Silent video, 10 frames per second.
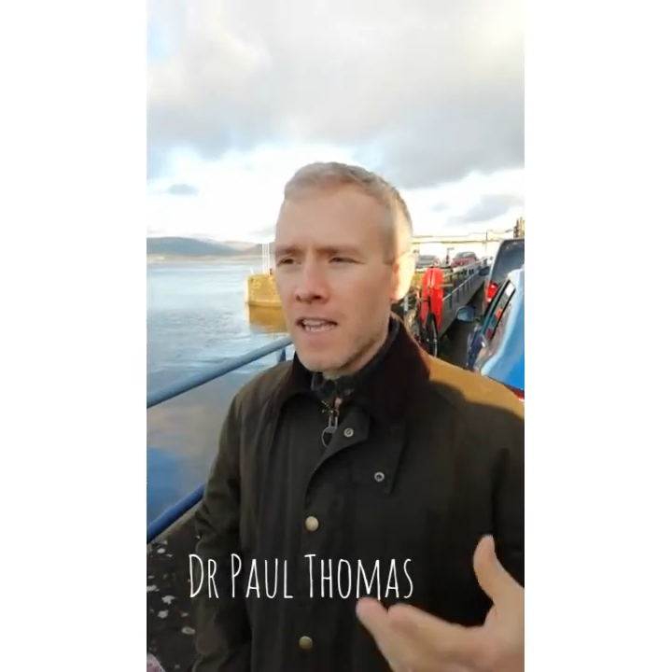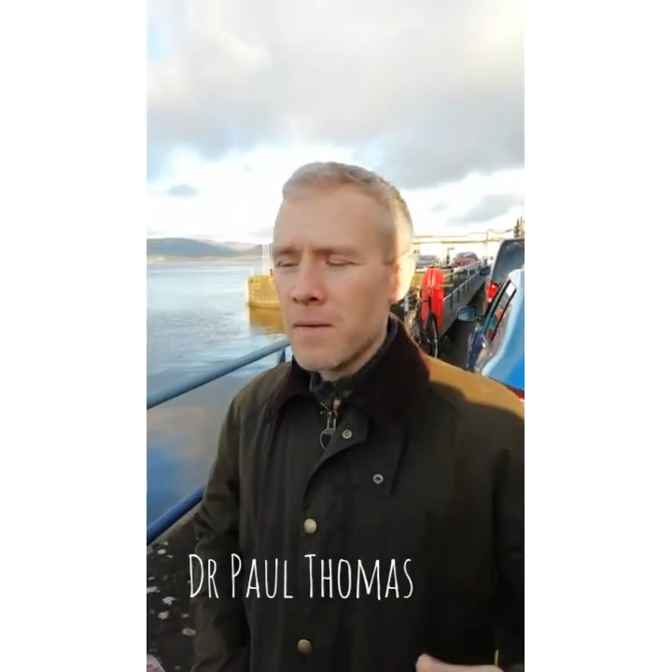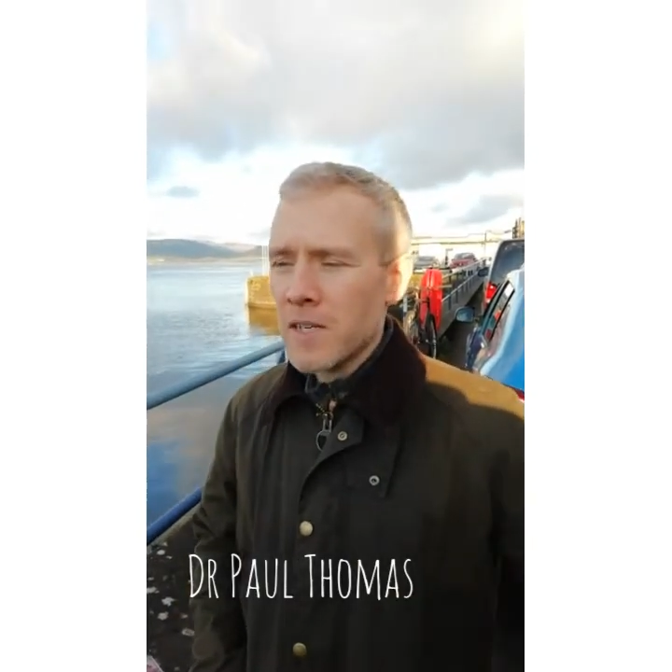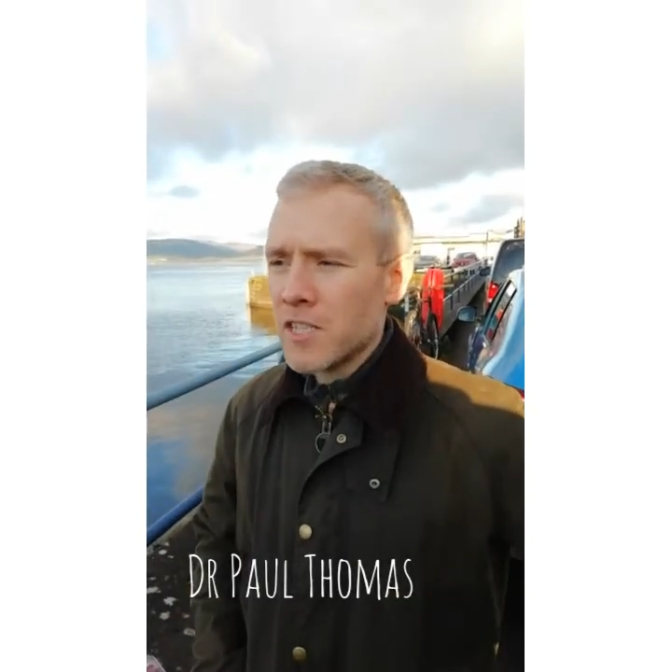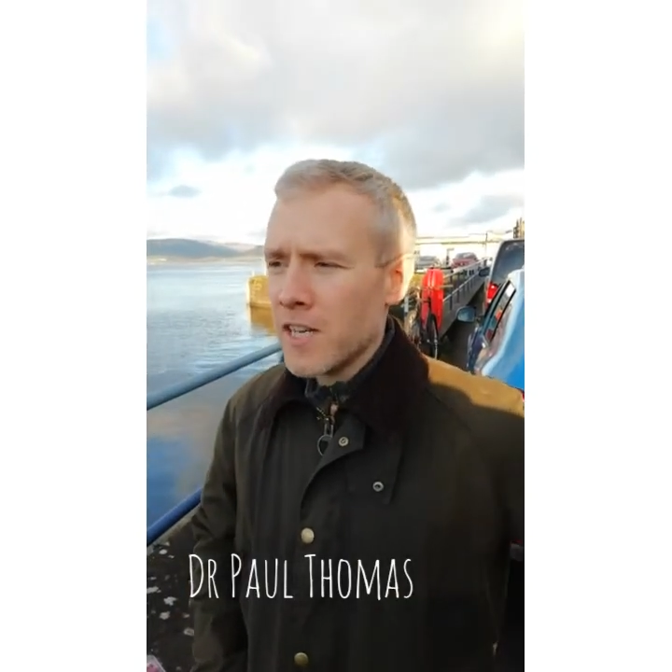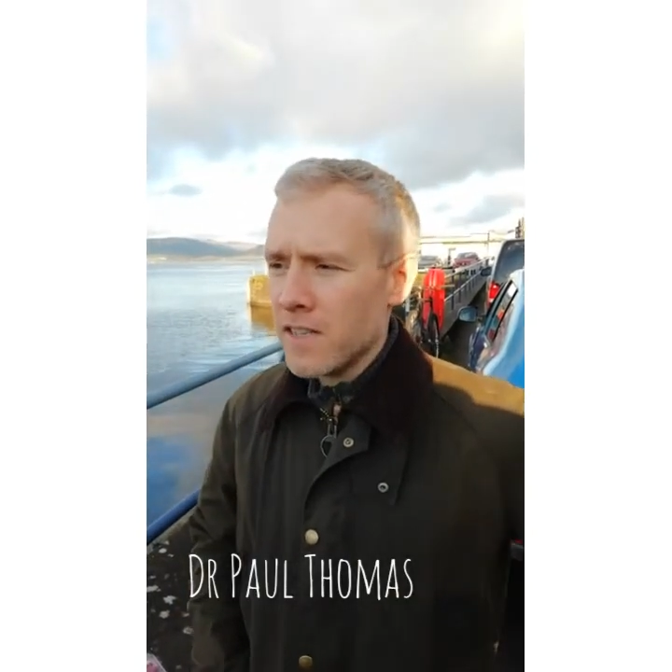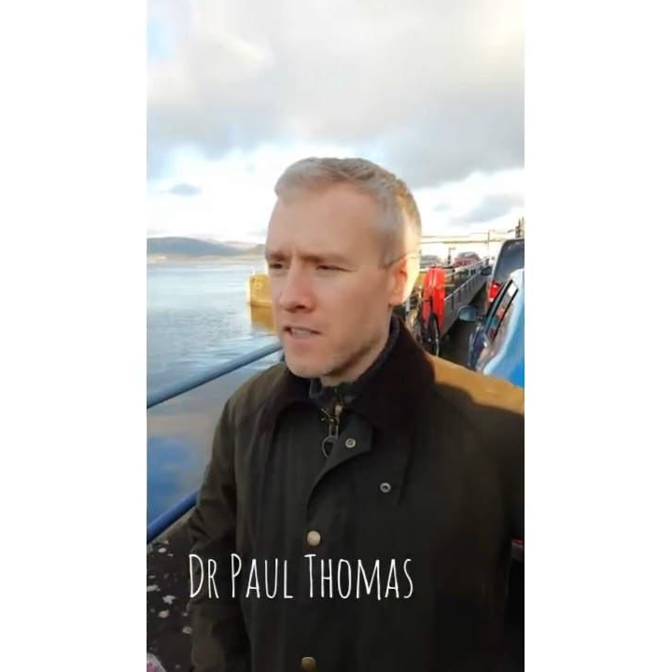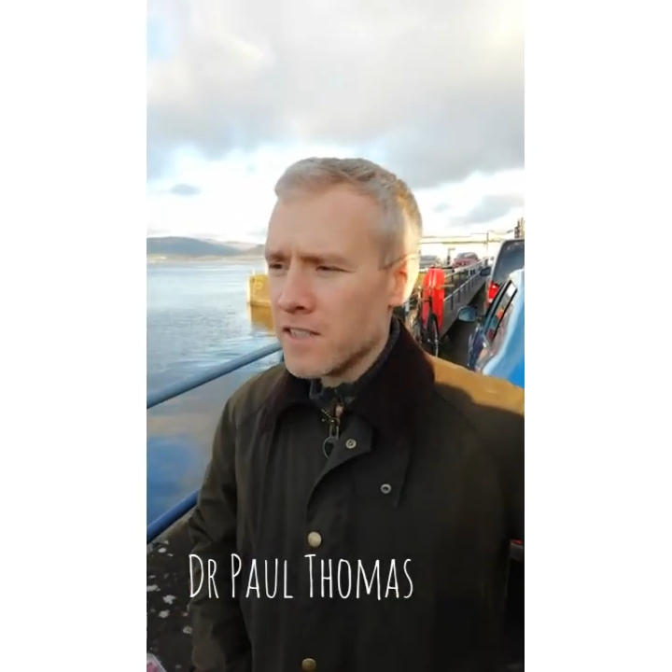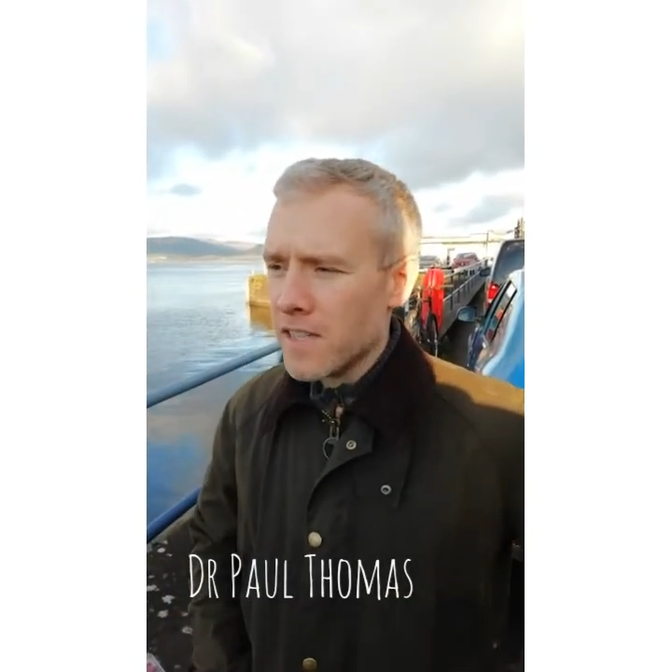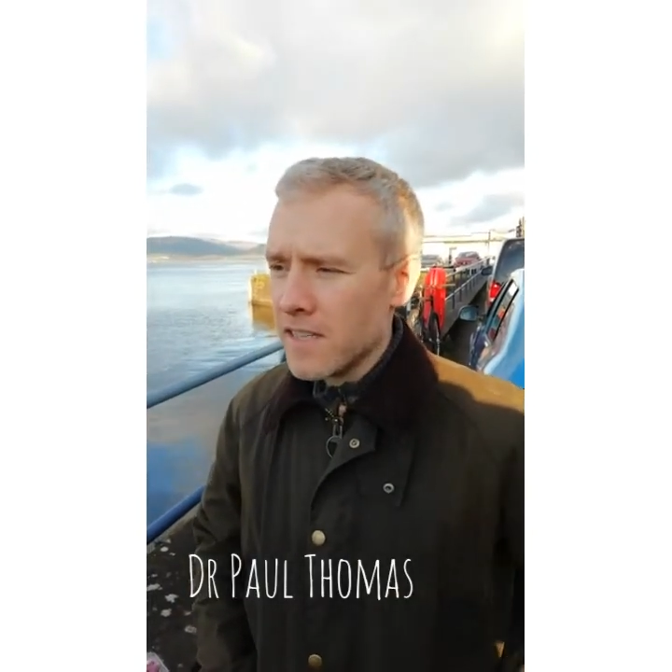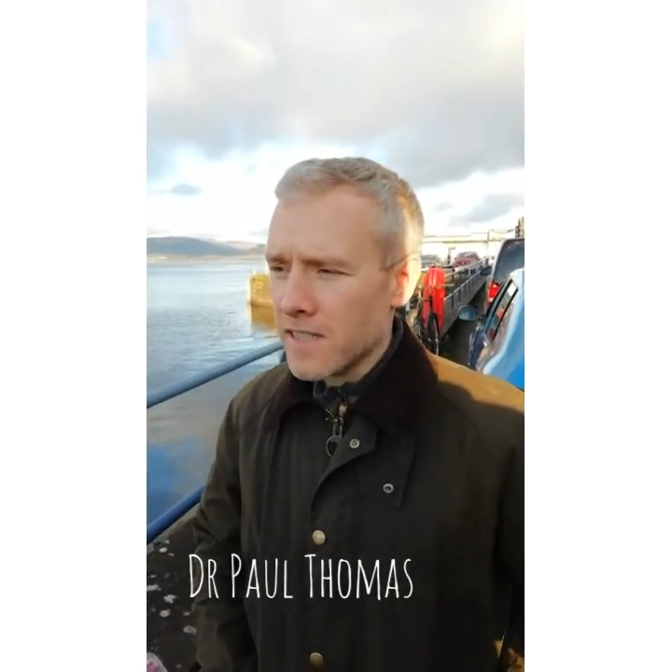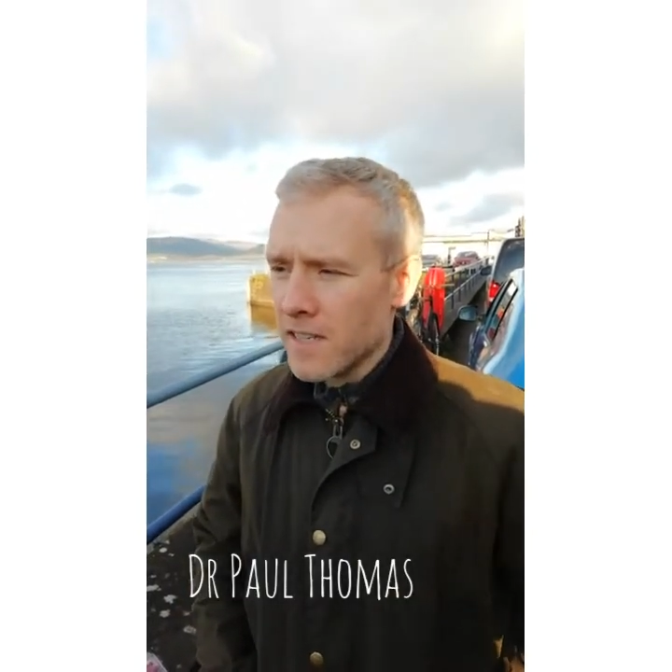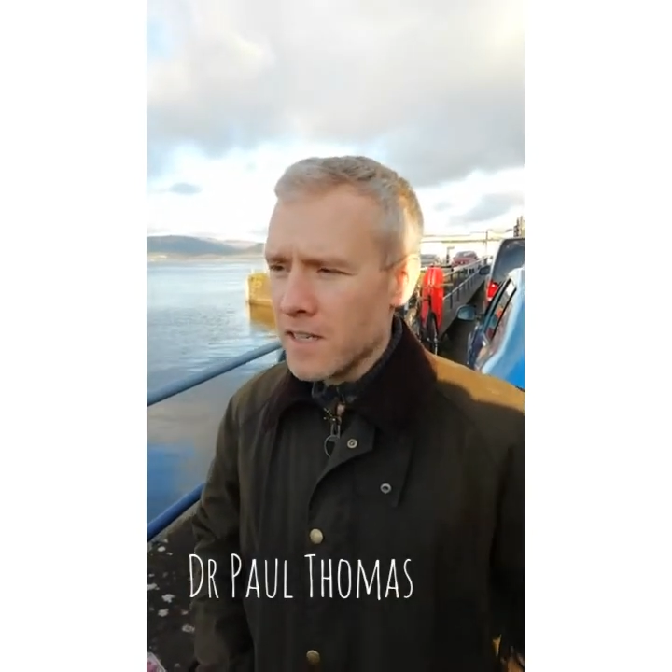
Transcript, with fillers: climate change, there's